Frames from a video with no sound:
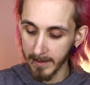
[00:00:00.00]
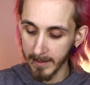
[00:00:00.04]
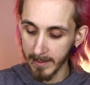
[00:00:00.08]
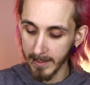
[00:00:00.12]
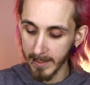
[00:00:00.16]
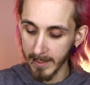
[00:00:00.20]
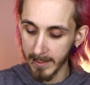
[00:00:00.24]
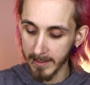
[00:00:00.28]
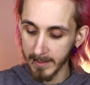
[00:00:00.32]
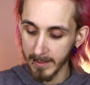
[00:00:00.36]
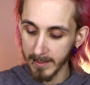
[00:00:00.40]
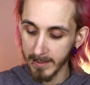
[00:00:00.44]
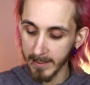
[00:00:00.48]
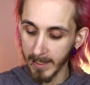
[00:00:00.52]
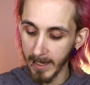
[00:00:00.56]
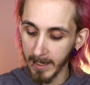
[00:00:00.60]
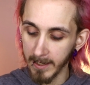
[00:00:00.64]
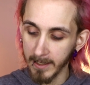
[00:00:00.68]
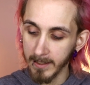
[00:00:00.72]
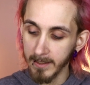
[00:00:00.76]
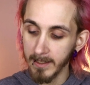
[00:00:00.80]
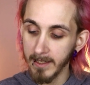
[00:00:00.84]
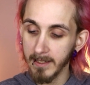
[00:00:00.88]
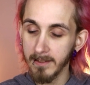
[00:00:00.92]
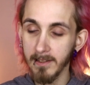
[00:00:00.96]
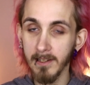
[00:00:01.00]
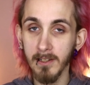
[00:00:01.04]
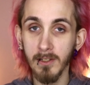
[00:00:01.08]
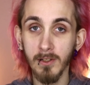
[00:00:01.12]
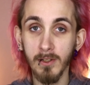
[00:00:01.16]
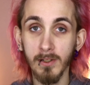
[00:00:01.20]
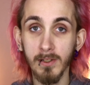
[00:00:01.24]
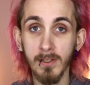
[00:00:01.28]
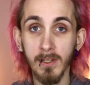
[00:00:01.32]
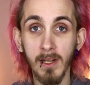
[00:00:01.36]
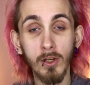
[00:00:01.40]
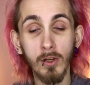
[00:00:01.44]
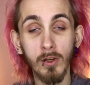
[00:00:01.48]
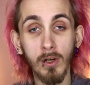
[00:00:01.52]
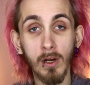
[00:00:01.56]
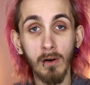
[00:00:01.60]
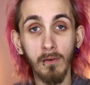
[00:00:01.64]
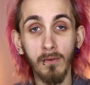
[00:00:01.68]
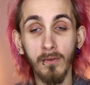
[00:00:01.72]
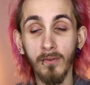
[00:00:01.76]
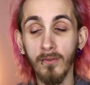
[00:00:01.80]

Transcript: Yes, indeed, and this is, you know,